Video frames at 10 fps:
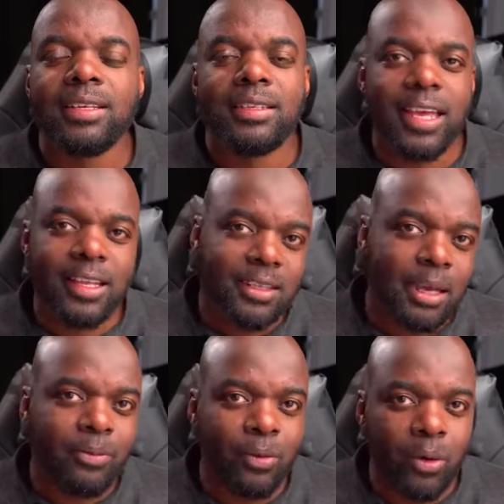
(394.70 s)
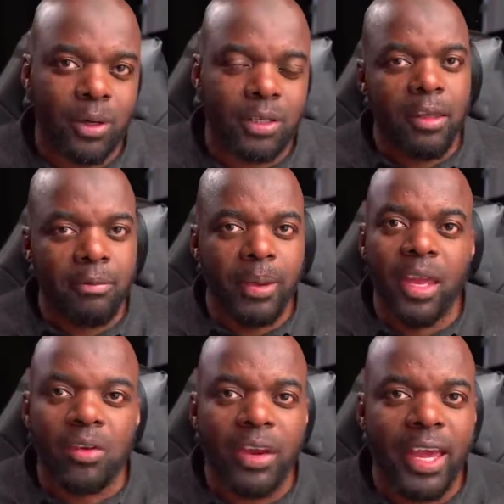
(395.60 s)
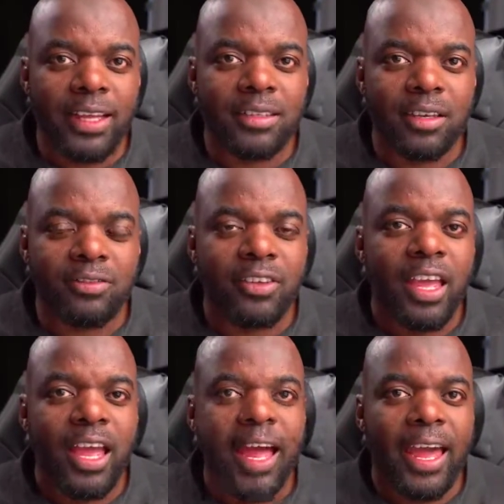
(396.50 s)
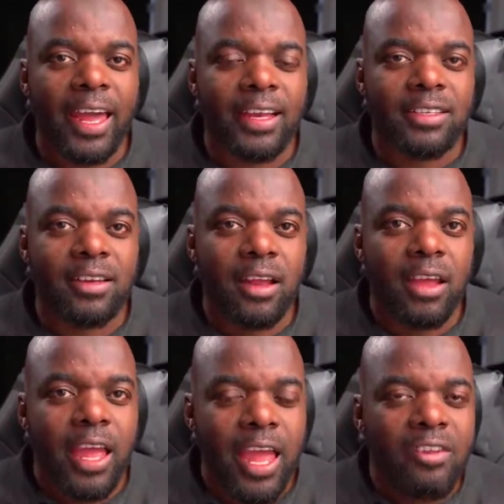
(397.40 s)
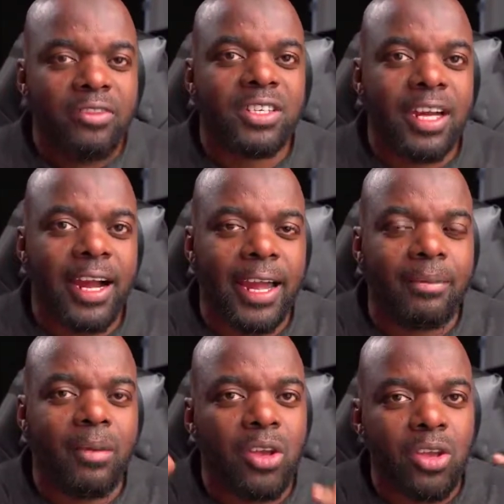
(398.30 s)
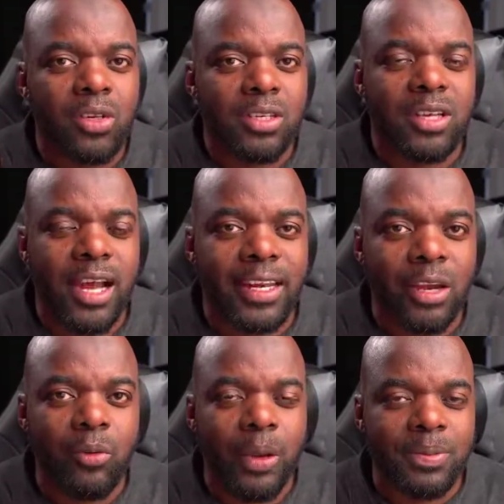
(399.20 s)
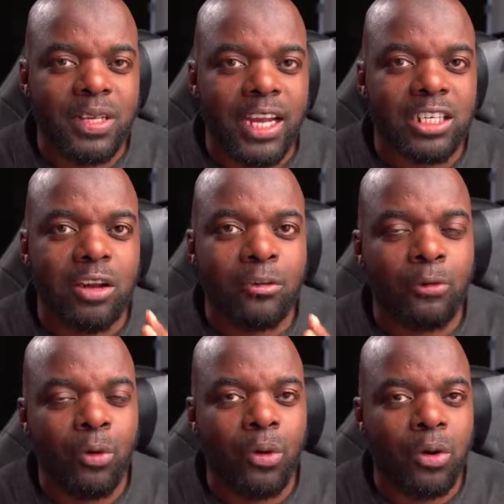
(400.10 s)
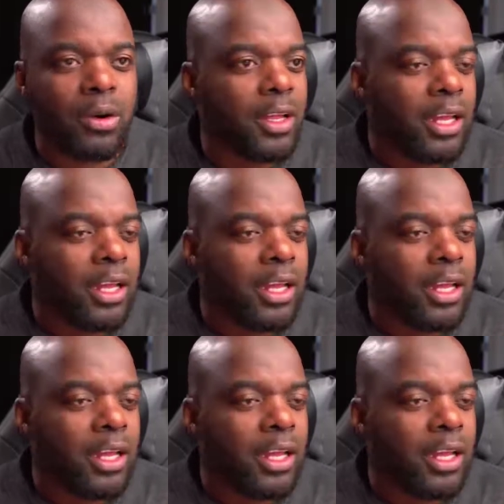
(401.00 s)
take a step forward, be creative, and every time you design a website for